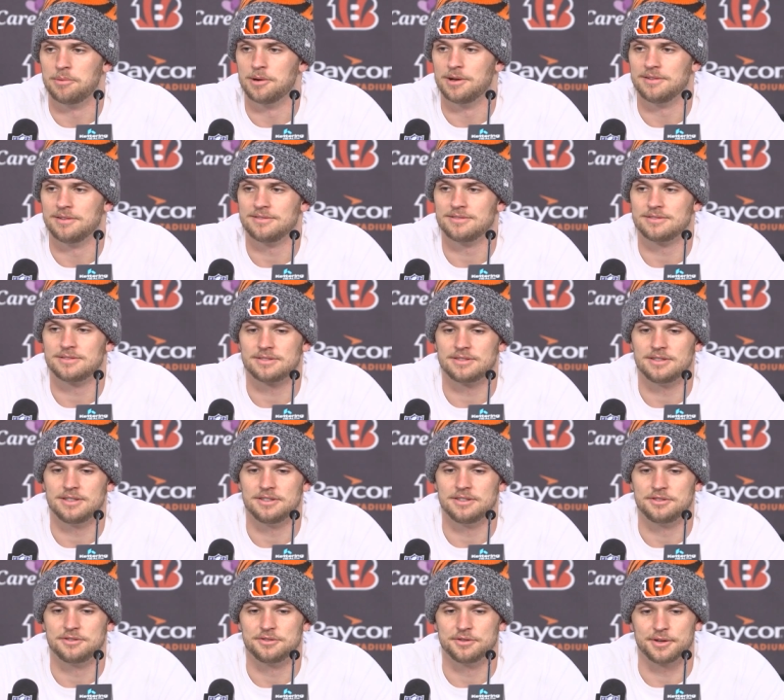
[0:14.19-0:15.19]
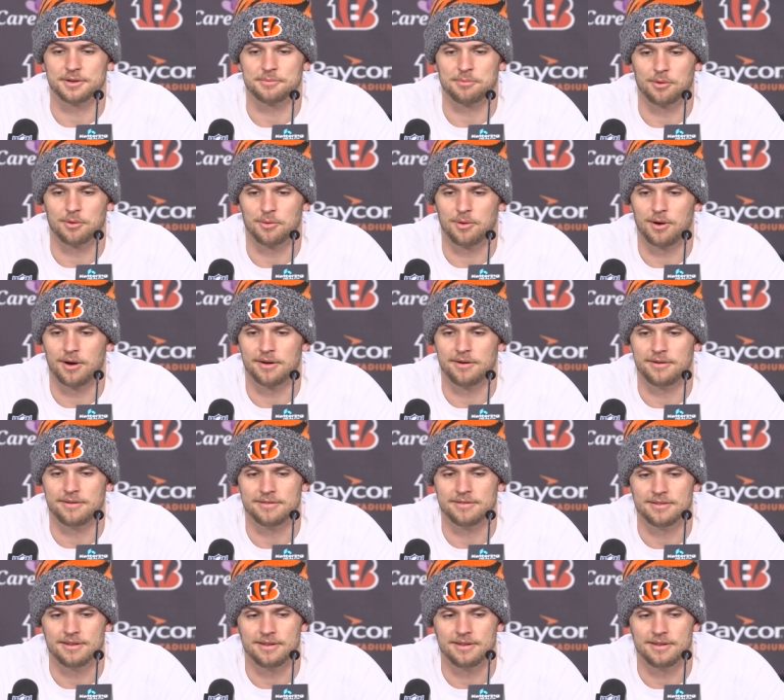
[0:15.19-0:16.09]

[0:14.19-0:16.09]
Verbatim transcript: But just need to drink more water and